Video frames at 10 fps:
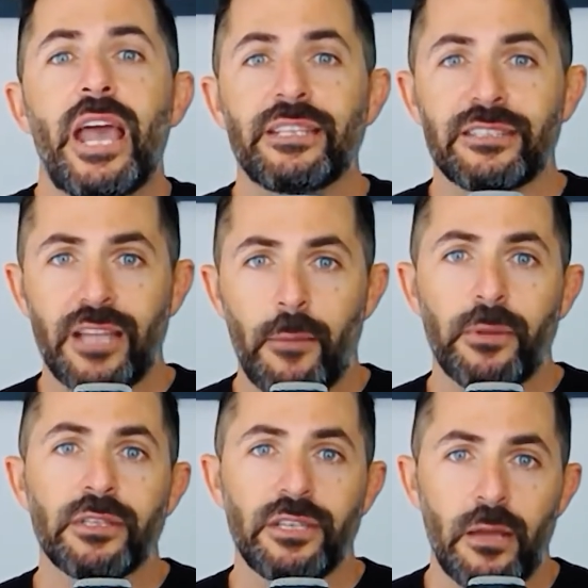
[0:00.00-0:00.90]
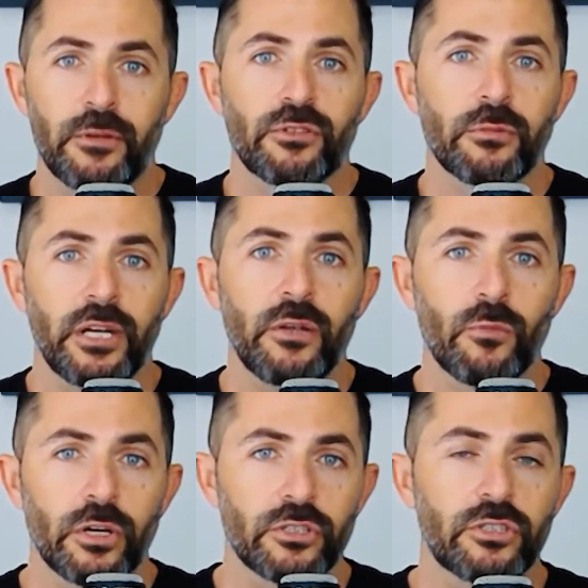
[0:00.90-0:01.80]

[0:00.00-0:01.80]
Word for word: and stopping the damage from getting worse.